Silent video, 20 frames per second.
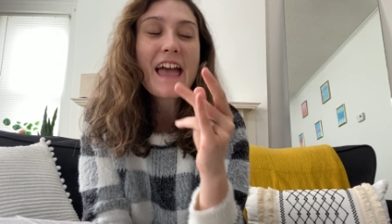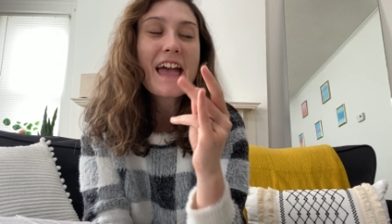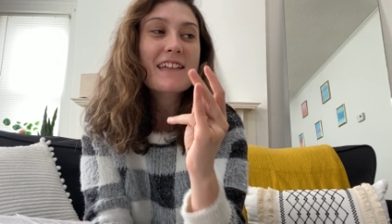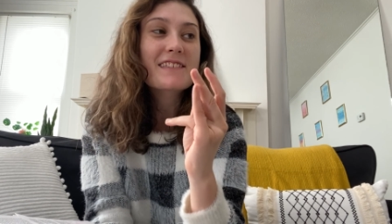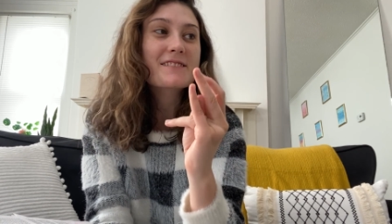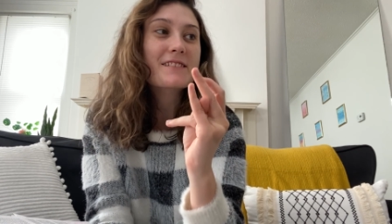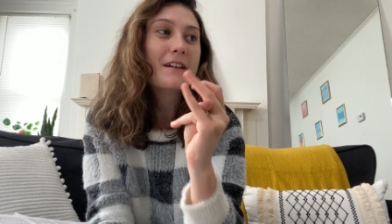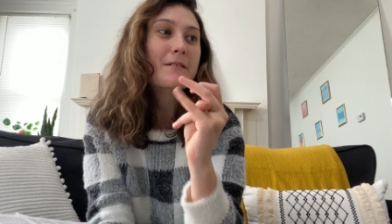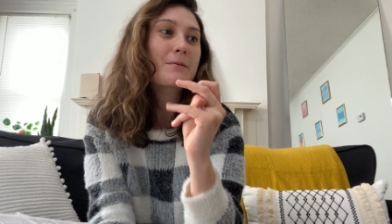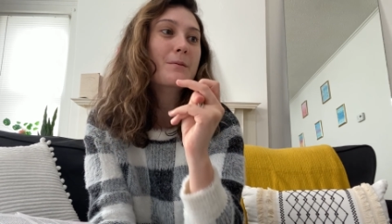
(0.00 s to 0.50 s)

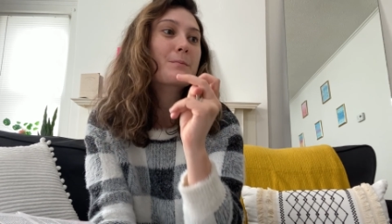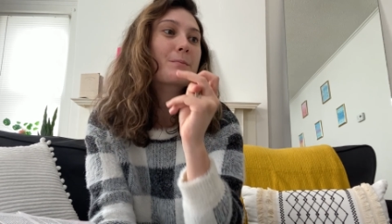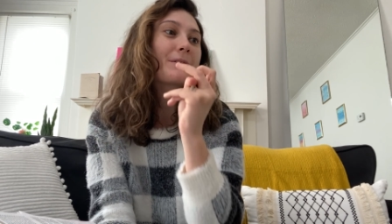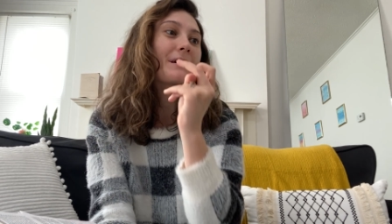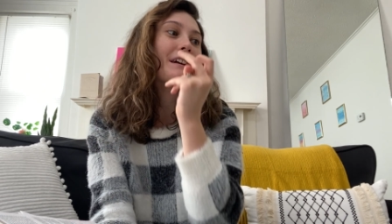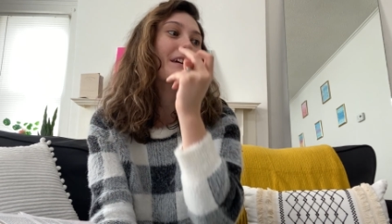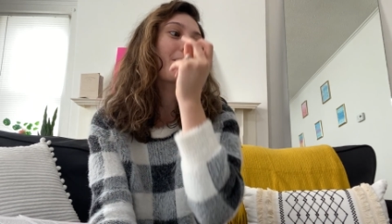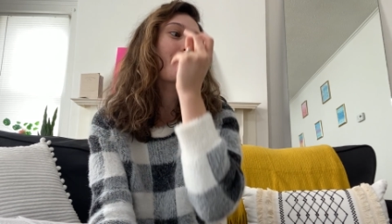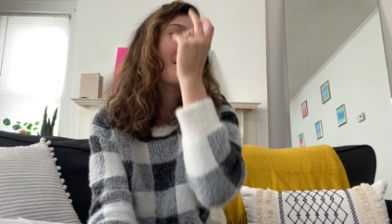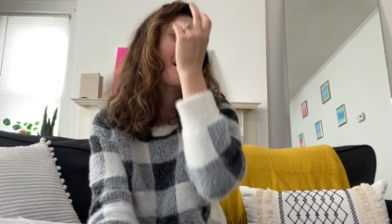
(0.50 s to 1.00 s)
And so I've been
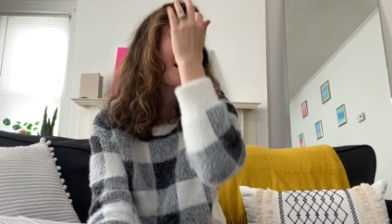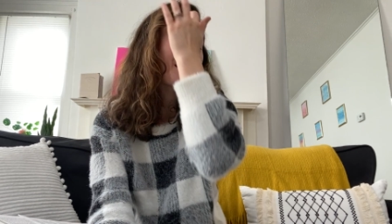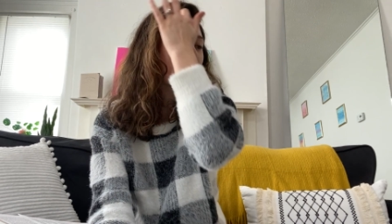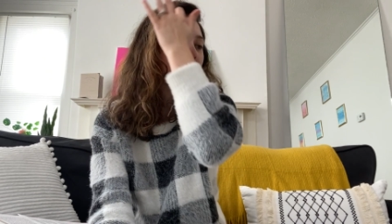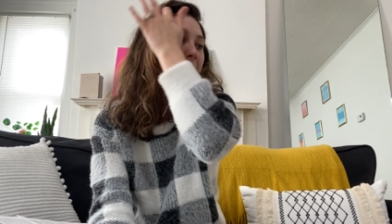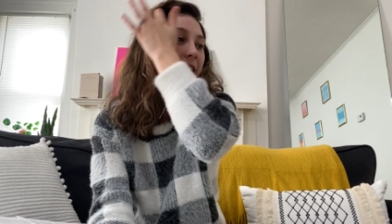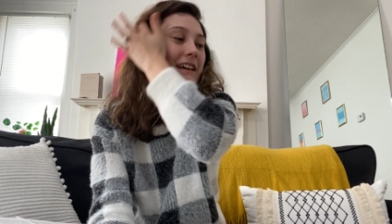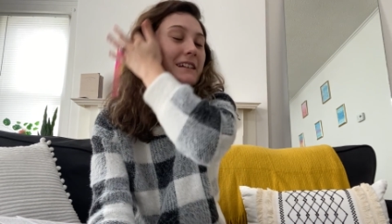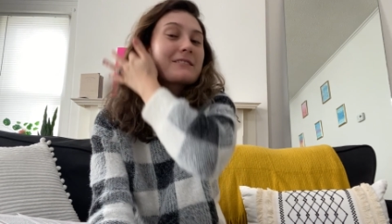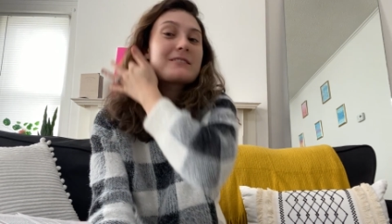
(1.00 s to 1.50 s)
praying about it.
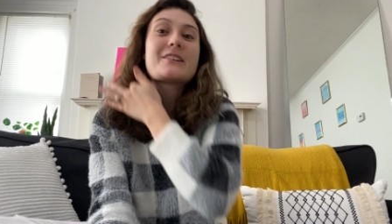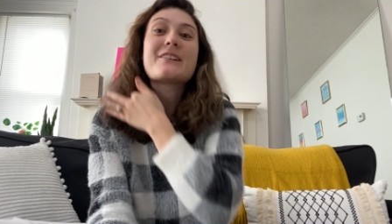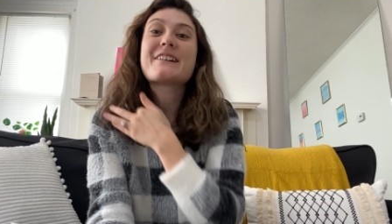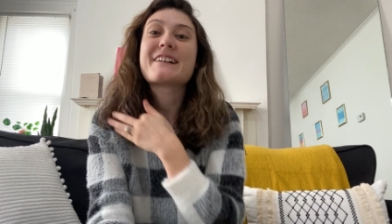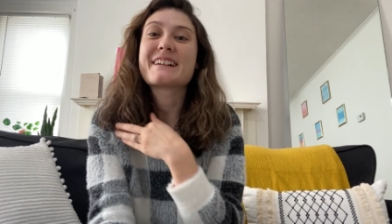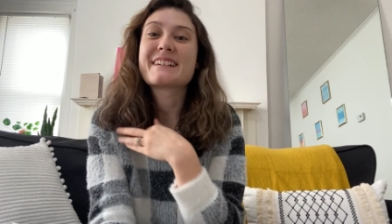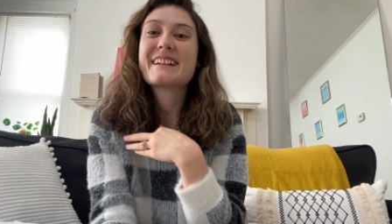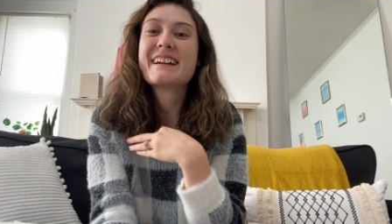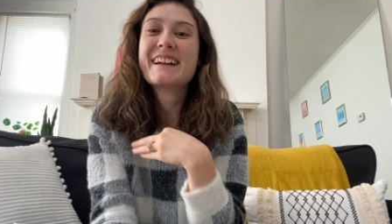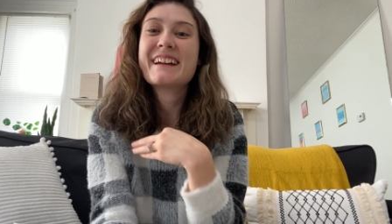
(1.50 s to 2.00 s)
I'm like, Lord,